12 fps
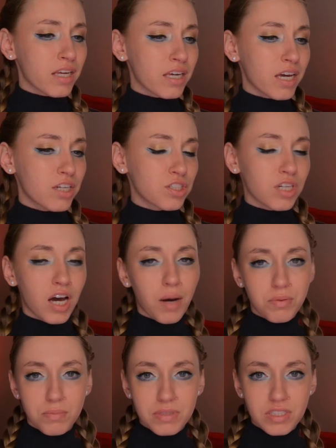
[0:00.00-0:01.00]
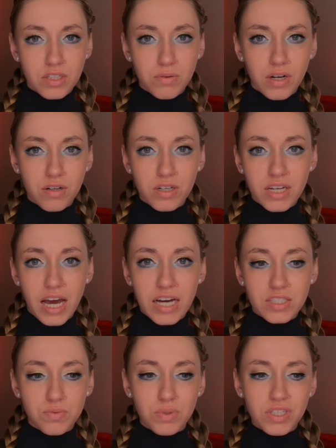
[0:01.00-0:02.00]
engage in optimistic rhetoric
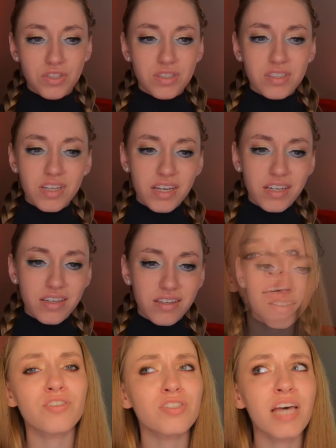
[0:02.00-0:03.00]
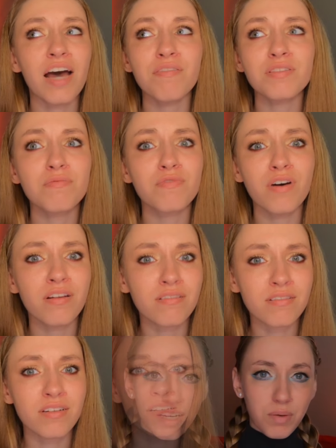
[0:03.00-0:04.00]
as we just like just have some fun.
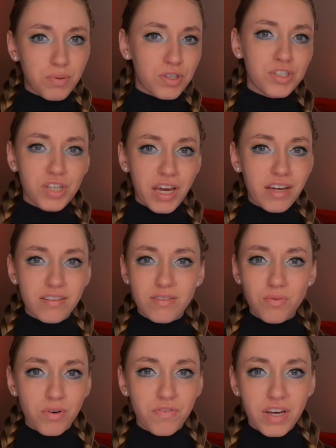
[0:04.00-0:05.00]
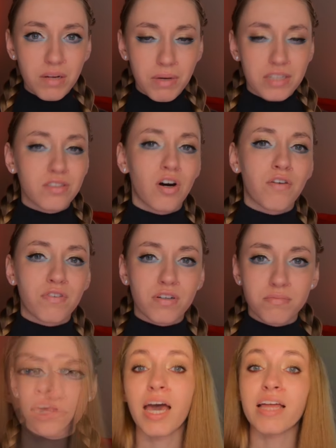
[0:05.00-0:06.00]
Appreciate what fandom has to offer.
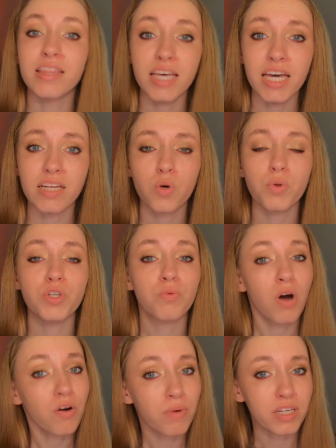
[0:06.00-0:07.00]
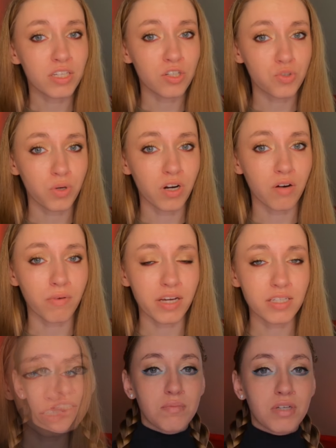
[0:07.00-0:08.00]
And then when you are ready to join our
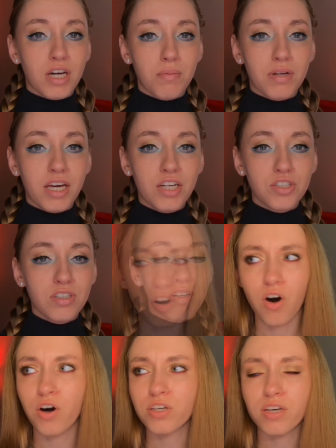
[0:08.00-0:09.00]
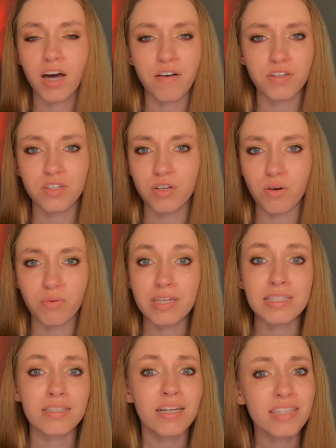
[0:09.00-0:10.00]
ranks and become an agent, all you have to do
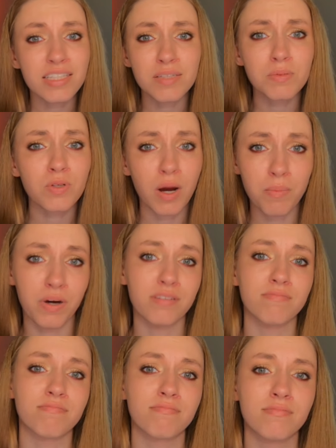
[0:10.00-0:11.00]
is click that subscribe button